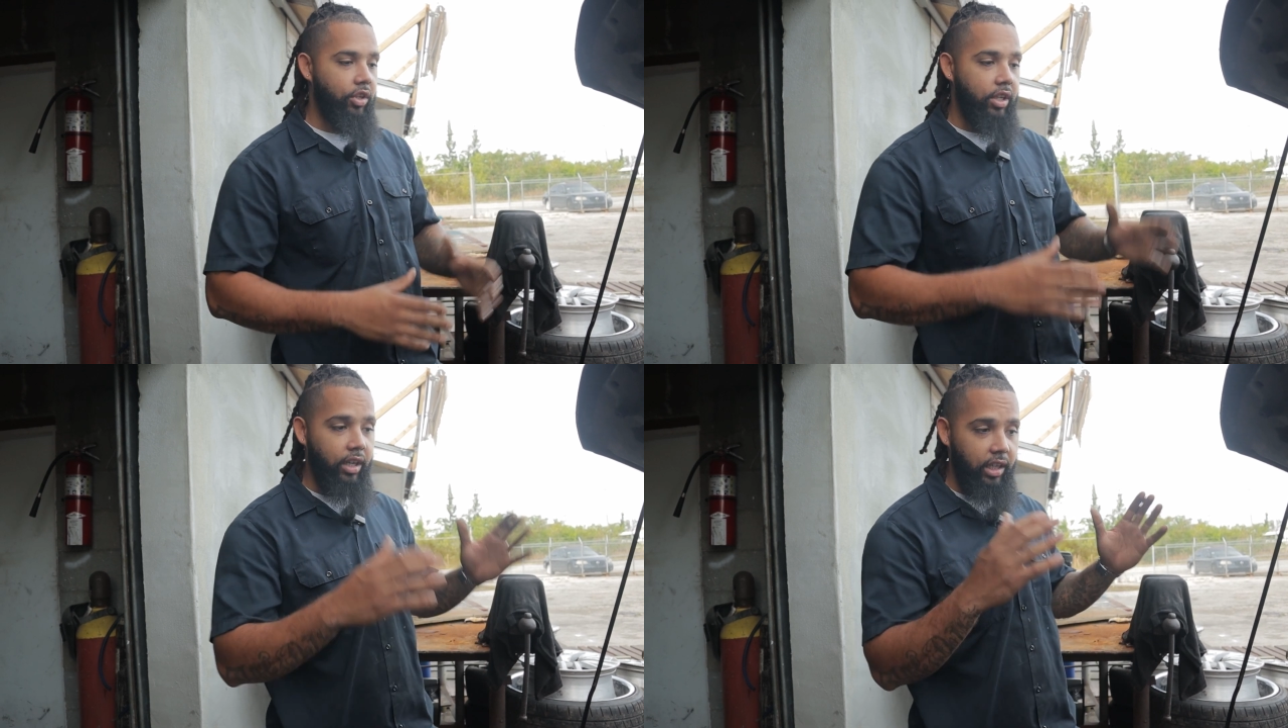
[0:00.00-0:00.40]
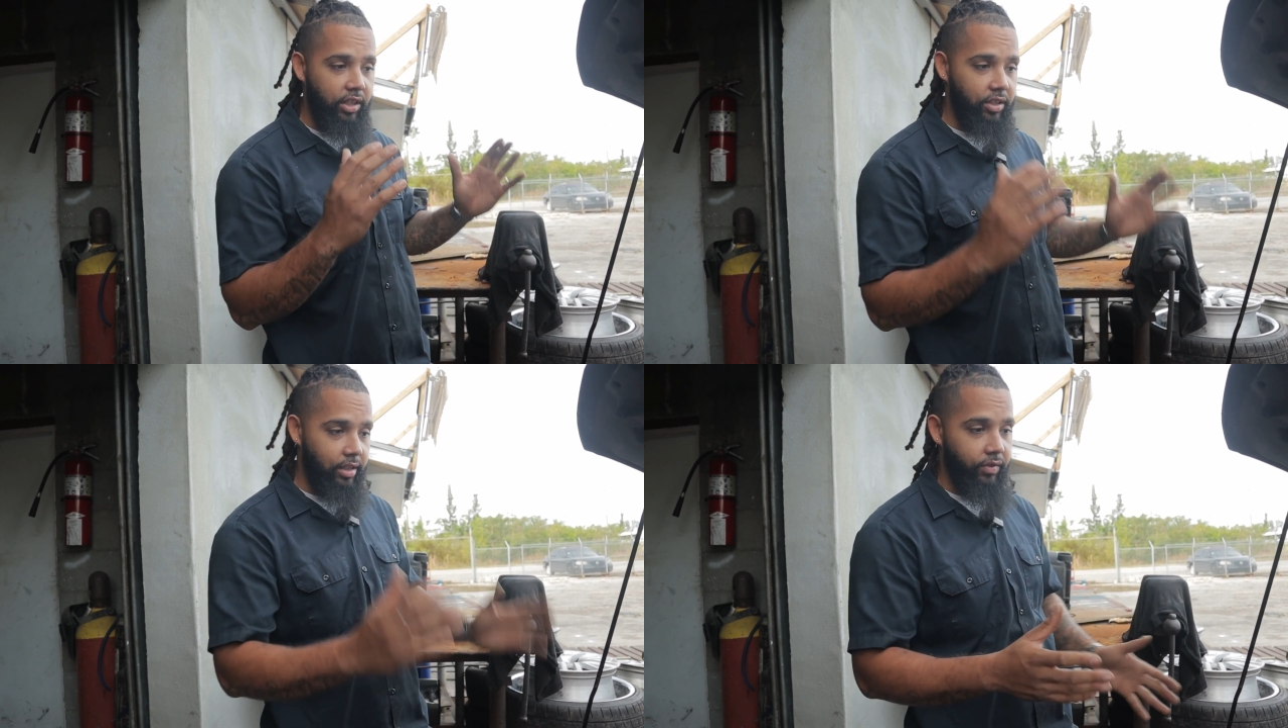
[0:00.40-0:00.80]
So you're gonna
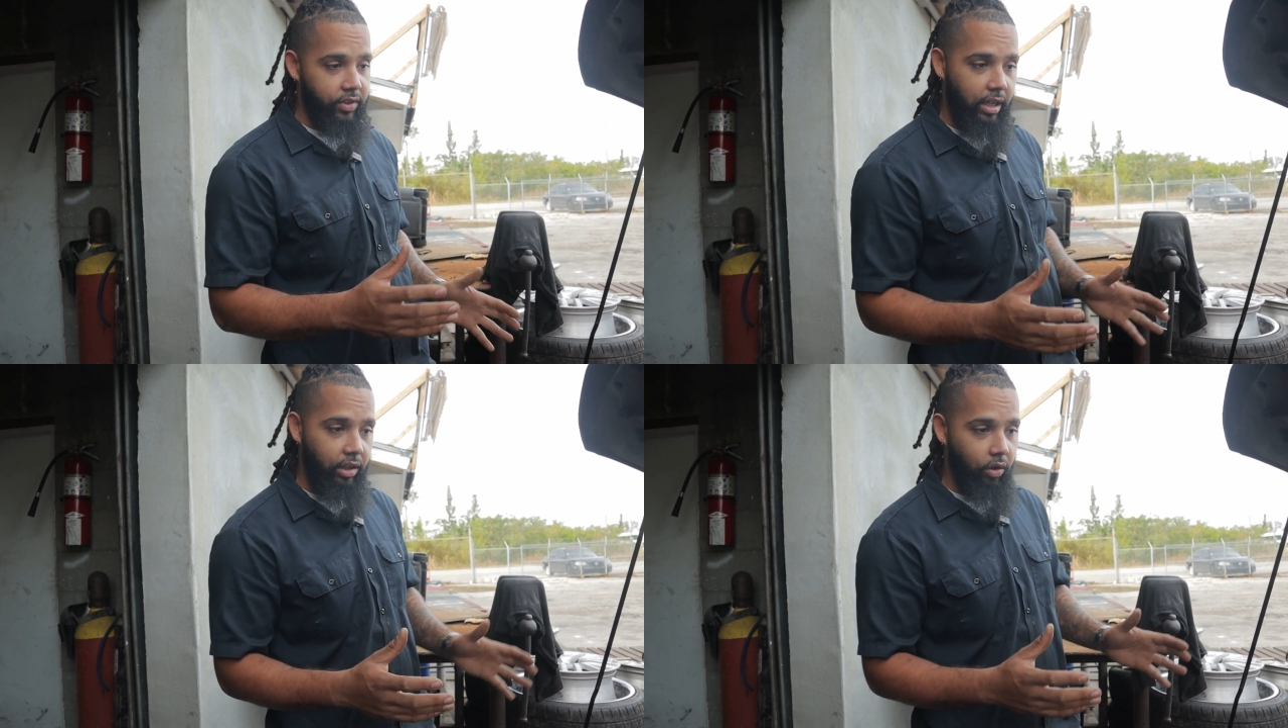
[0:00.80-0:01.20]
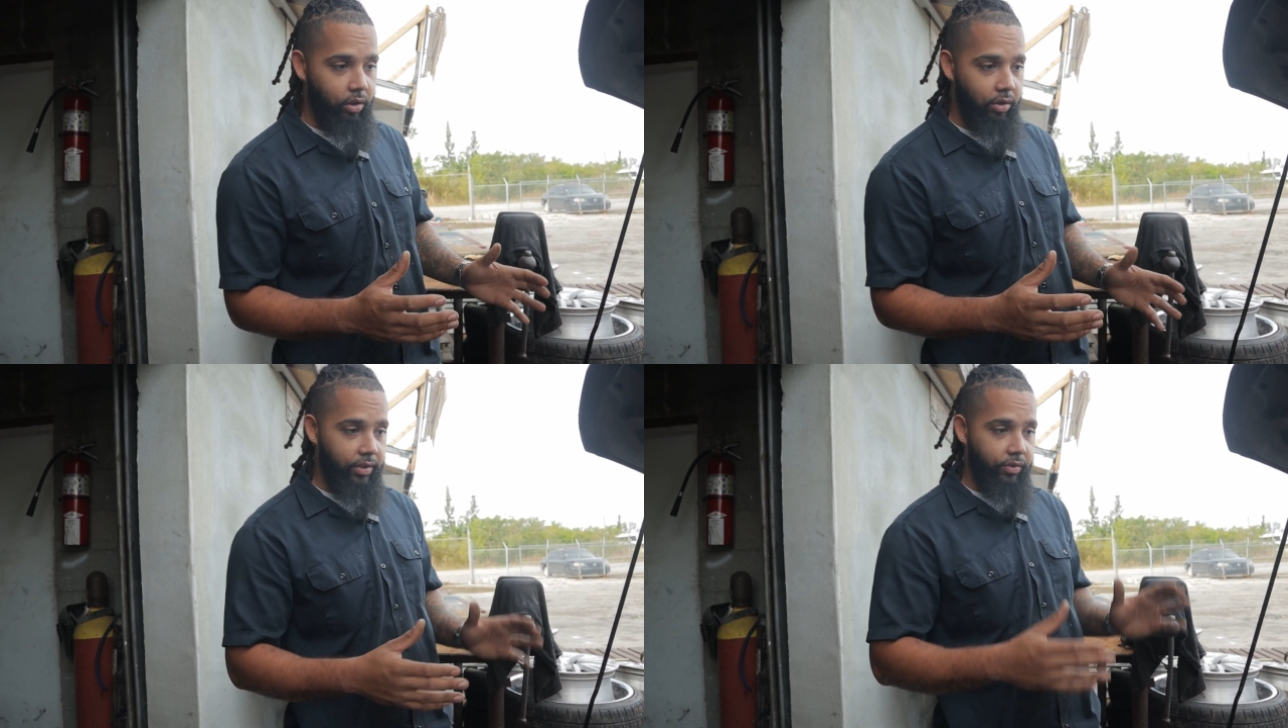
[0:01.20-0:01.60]
need yourself a set of
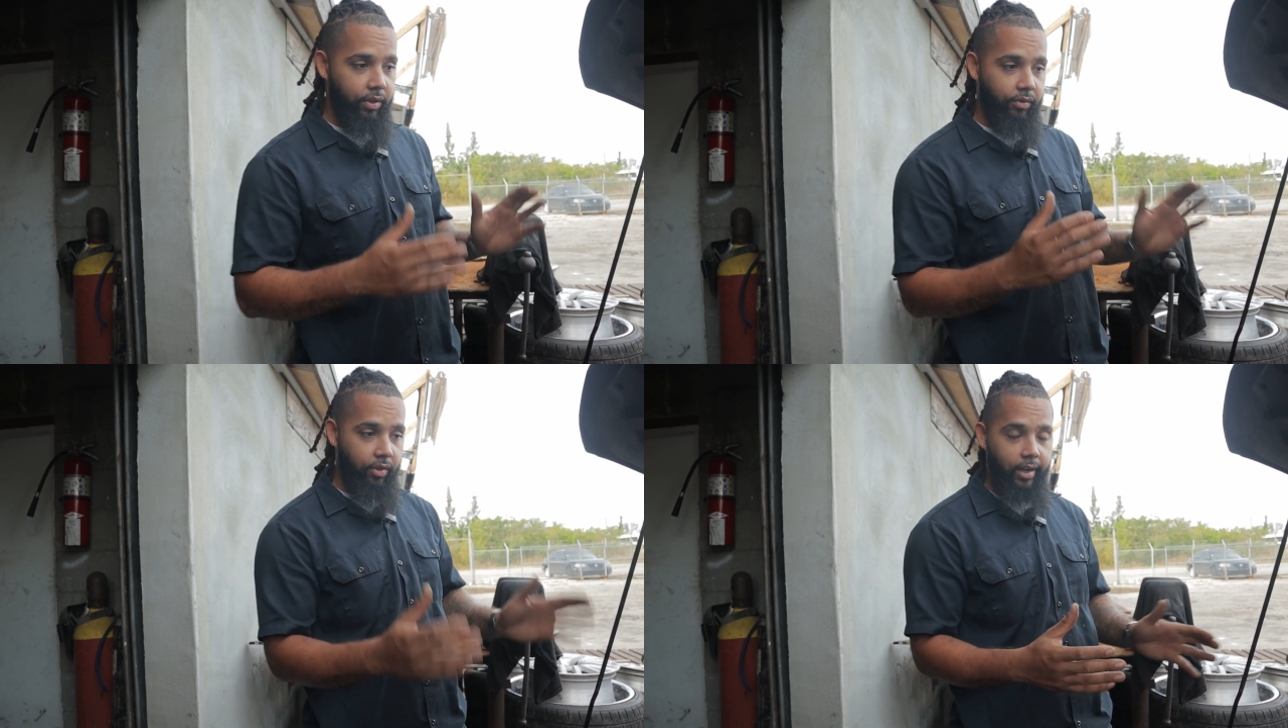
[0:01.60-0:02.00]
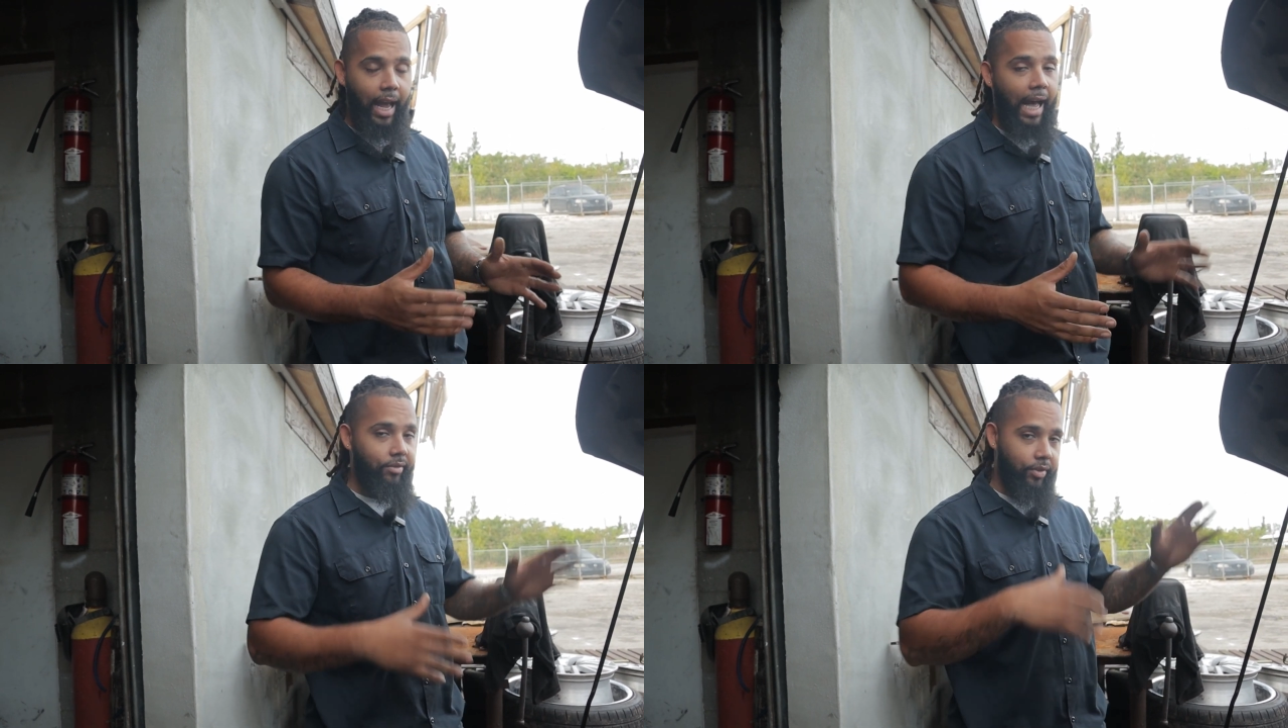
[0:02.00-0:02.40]
coilovers for the front
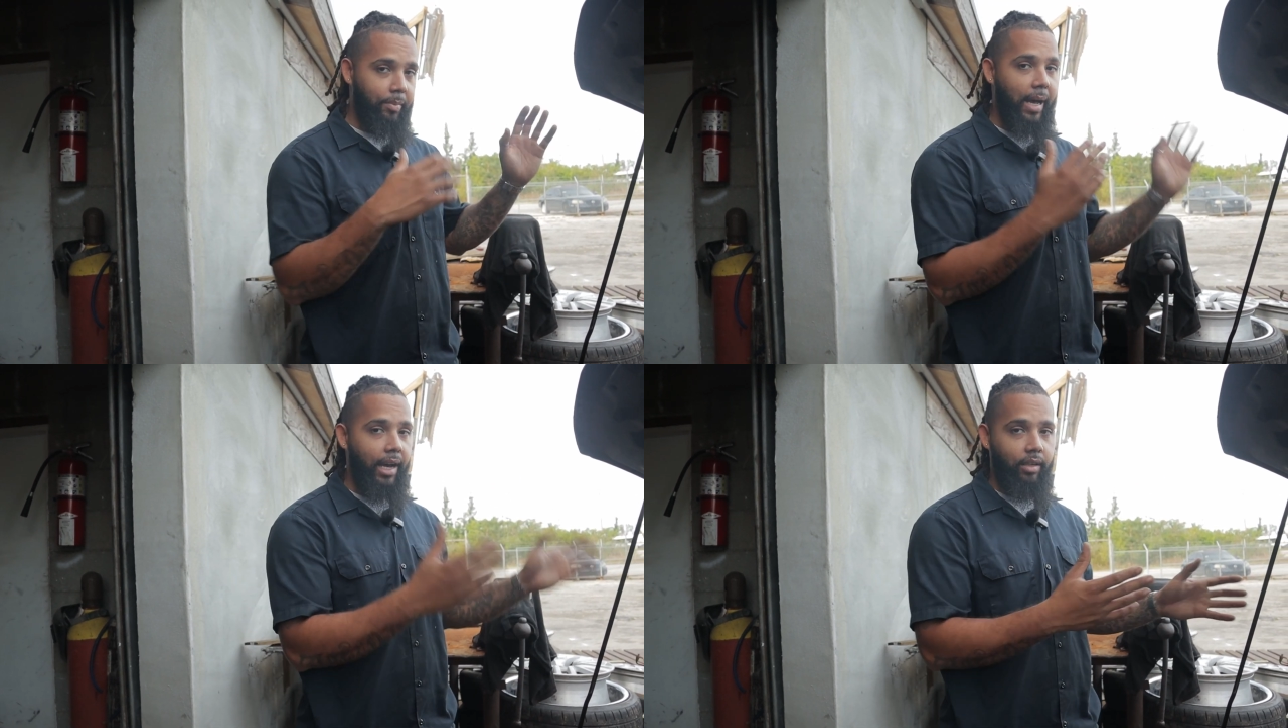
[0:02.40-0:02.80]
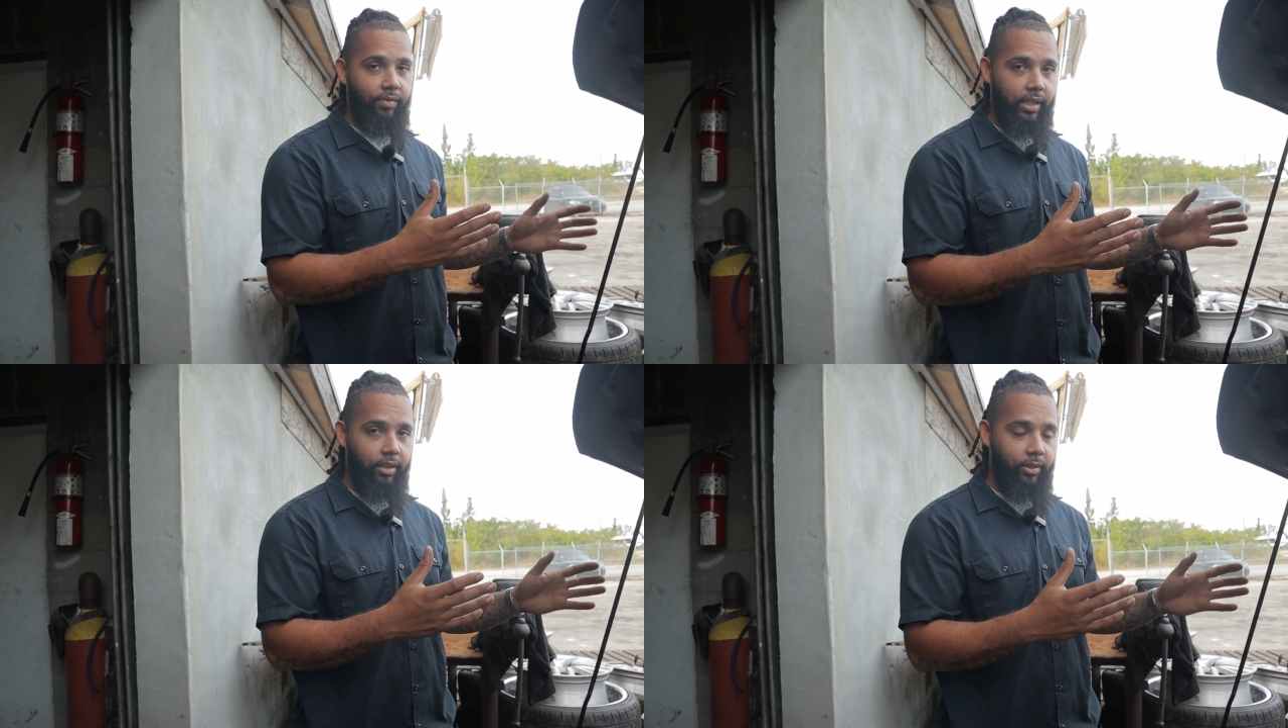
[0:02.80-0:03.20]
and for the back of the
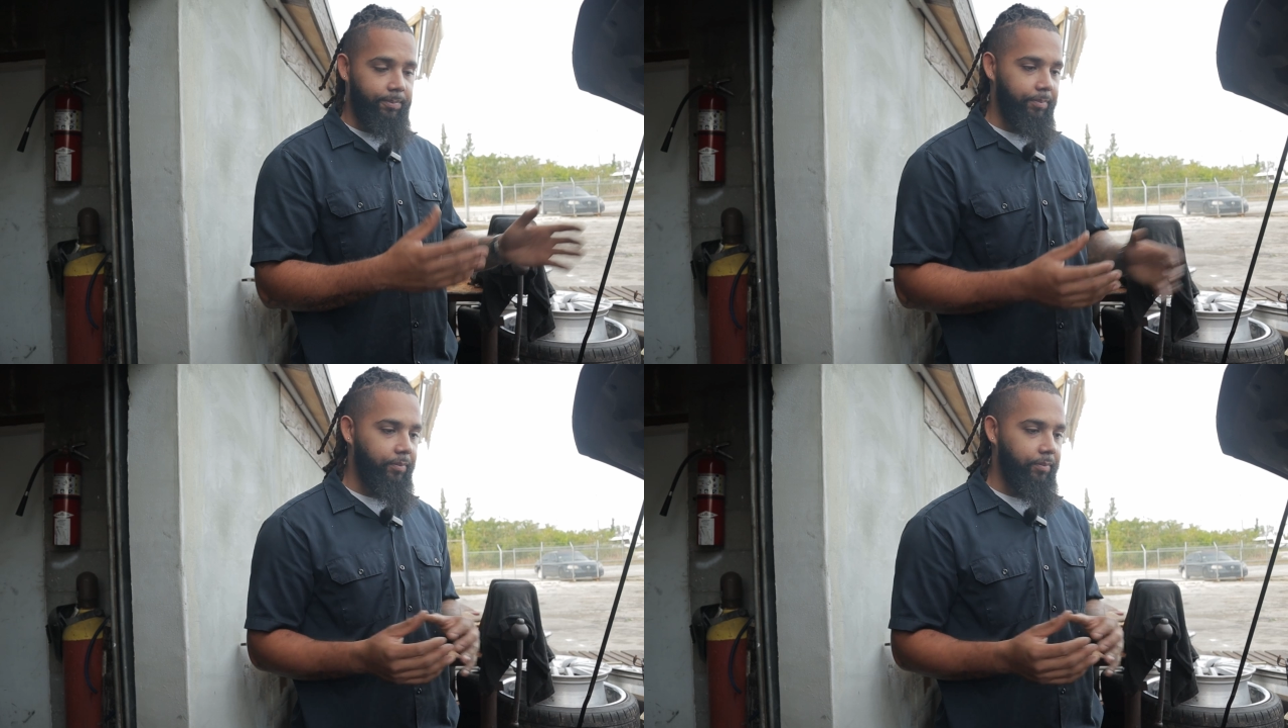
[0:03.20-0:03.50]
vehicle.